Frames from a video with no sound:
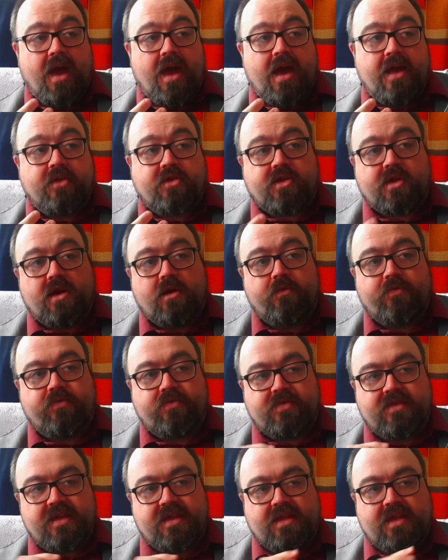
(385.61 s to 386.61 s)
And so
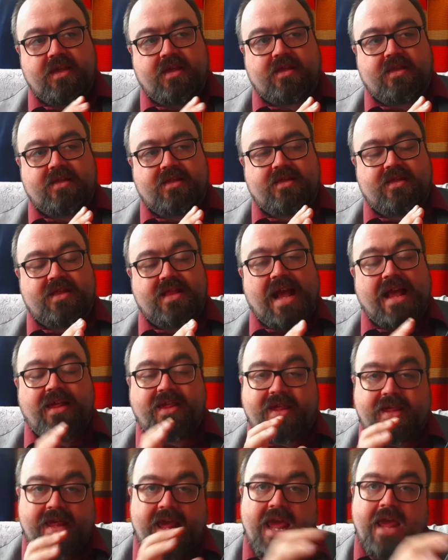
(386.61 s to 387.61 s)
this is that
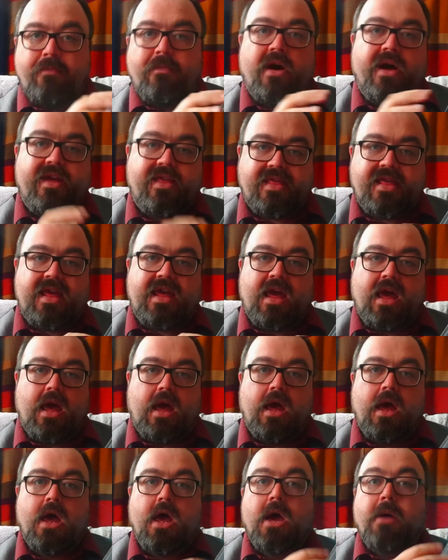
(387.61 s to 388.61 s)
same idea,